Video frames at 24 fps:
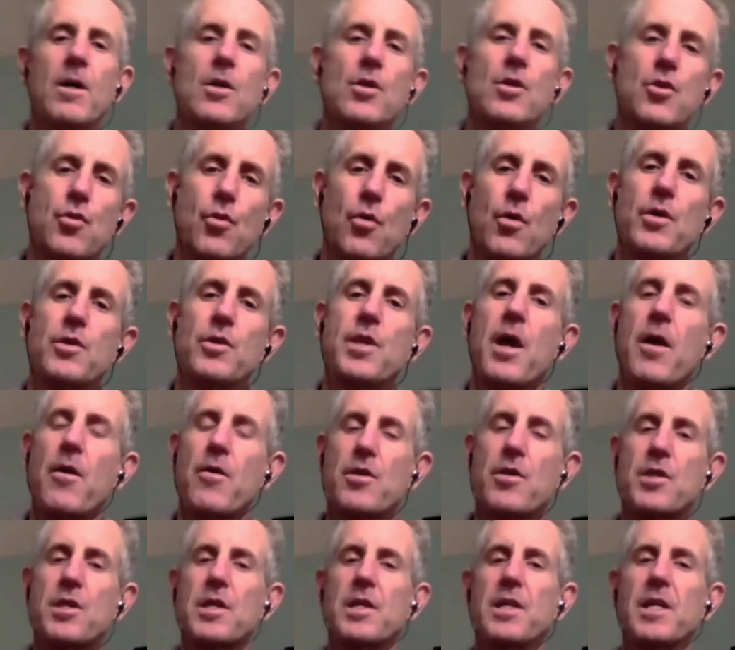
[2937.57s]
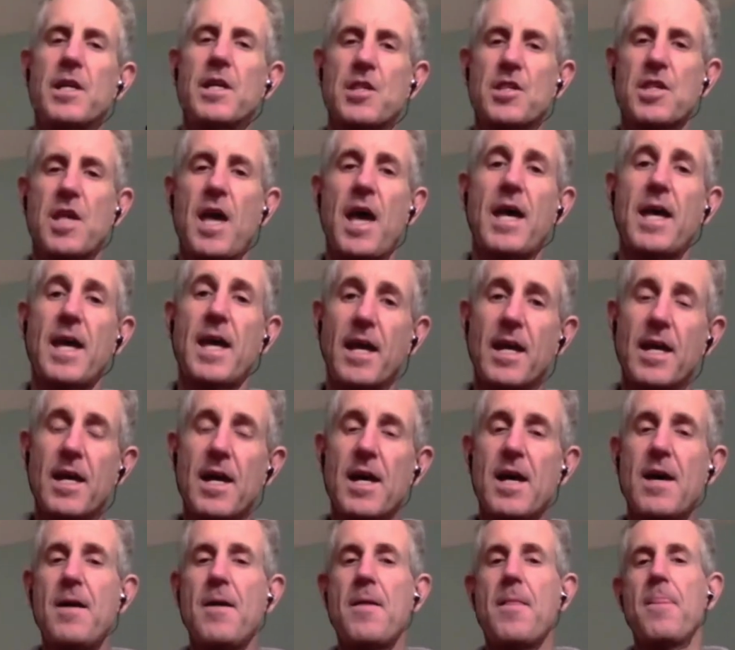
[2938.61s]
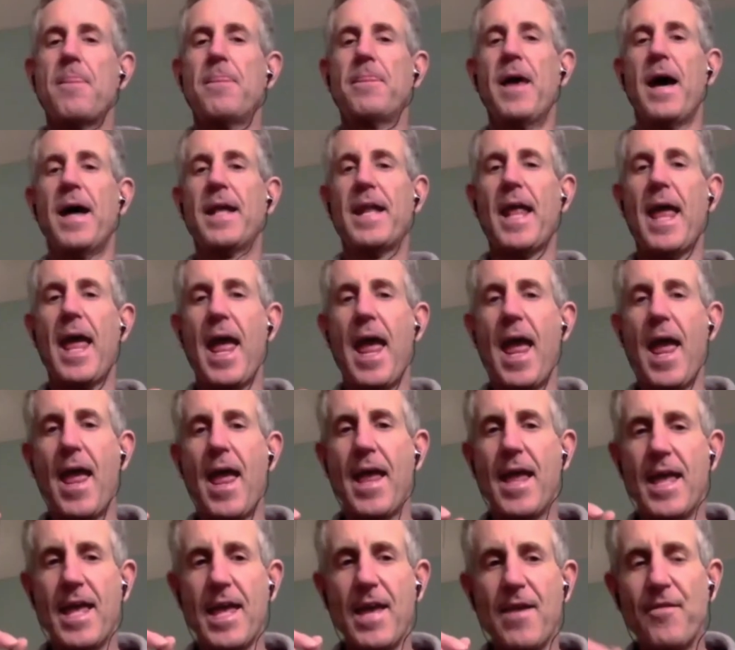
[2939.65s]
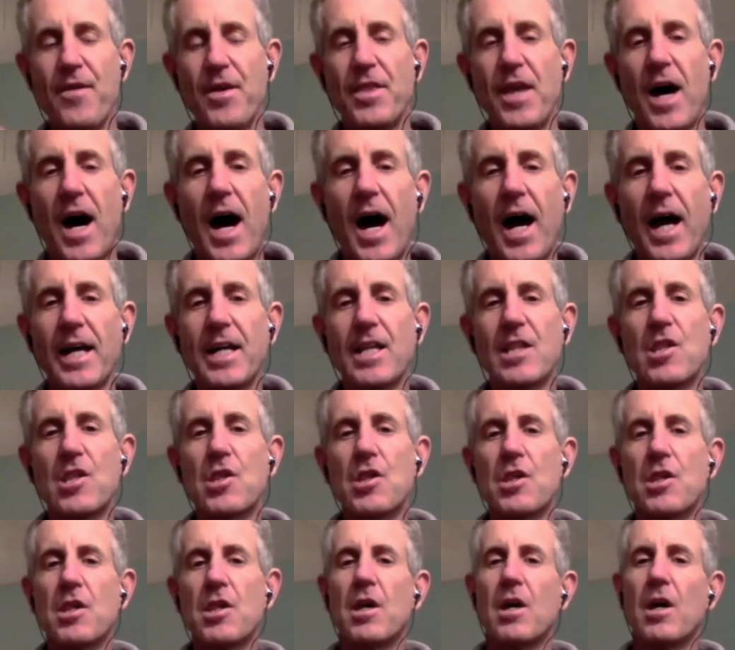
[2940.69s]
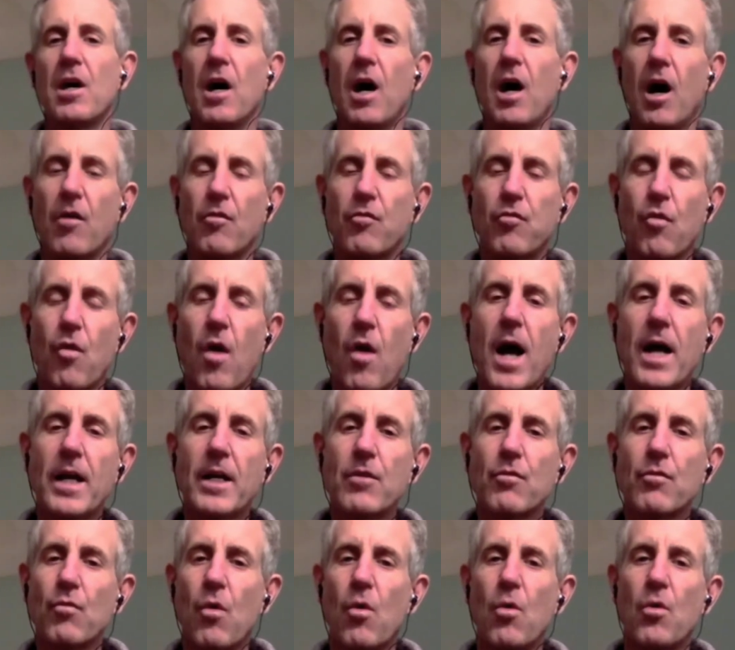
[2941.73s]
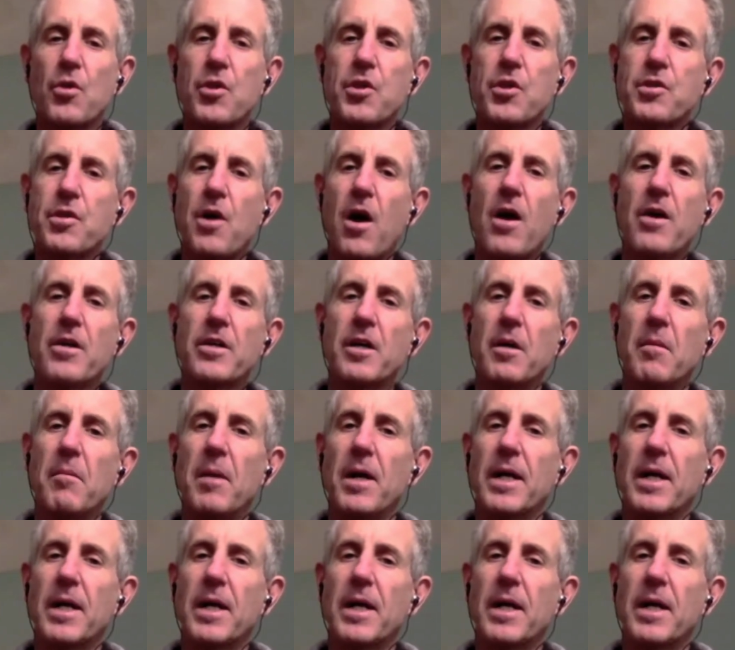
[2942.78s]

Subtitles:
George Harrison is saying that even the heights of rock and roll stardom